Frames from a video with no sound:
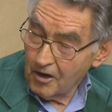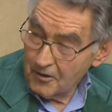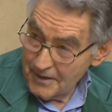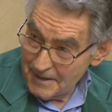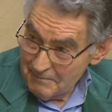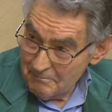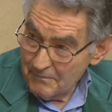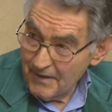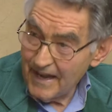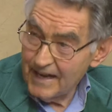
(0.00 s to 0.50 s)

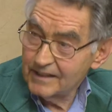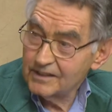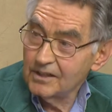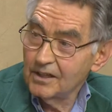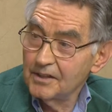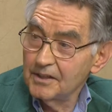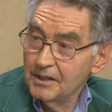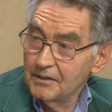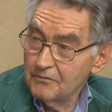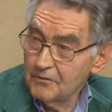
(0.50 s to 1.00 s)
our
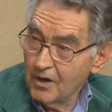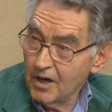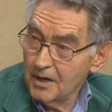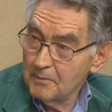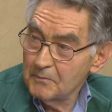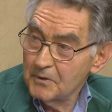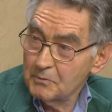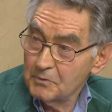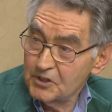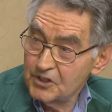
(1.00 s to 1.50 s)
impact on the
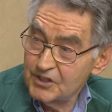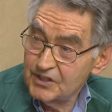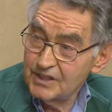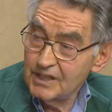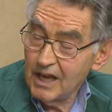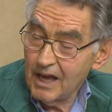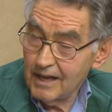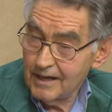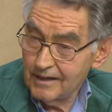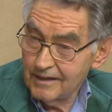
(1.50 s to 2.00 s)
environment, which
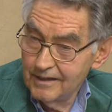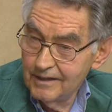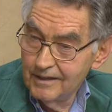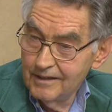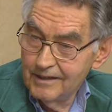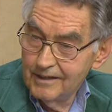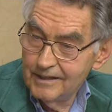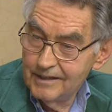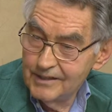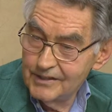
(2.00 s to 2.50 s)
is not,
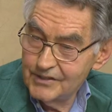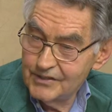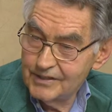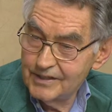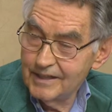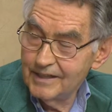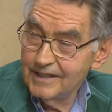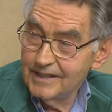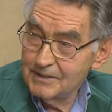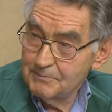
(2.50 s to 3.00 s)

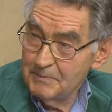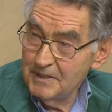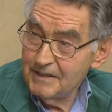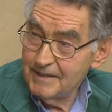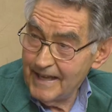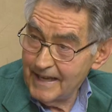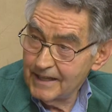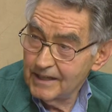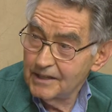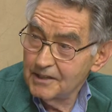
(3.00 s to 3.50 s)
is, has
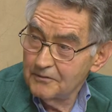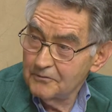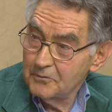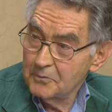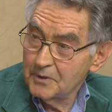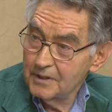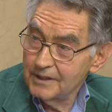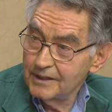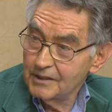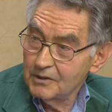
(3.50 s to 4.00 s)
been
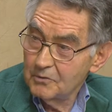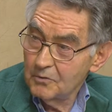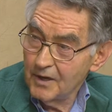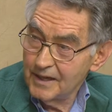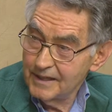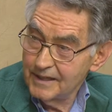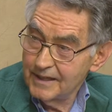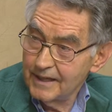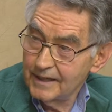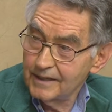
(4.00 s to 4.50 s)
negative, really,
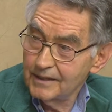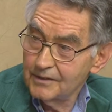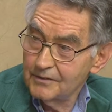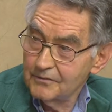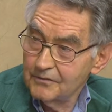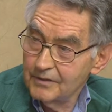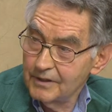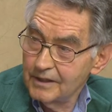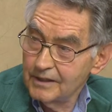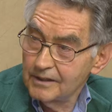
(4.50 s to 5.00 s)
quite
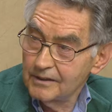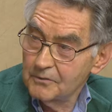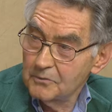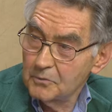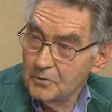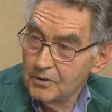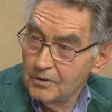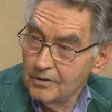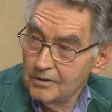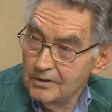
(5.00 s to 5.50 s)
negative. Yeah. And
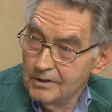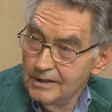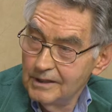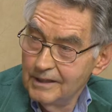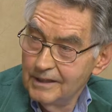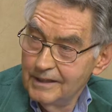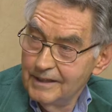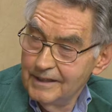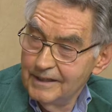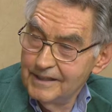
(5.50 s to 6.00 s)
we're,
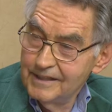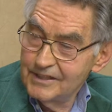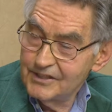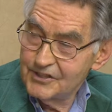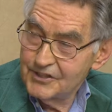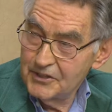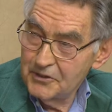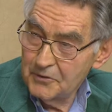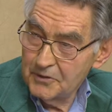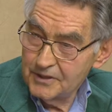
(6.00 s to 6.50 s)
in
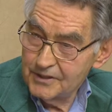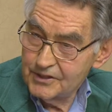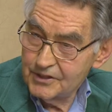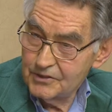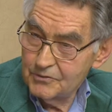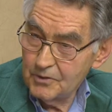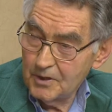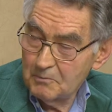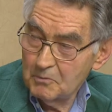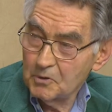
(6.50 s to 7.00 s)

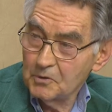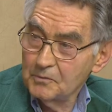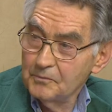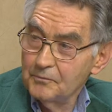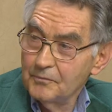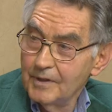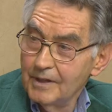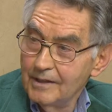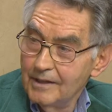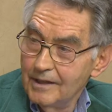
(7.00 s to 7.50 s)
serious trouble.